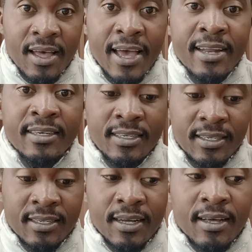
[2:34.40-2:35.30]
and
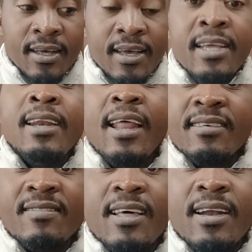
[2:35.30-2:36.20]
in
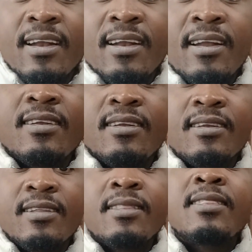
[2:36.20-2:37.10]
less than
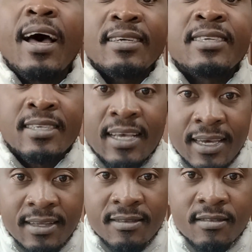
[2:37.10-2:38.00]
30
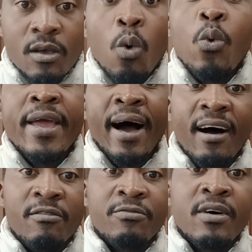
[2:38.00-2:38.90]
seconds we
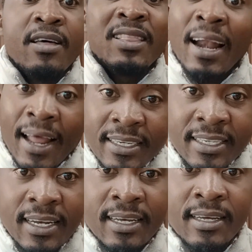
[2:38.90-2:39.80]
have the lightning,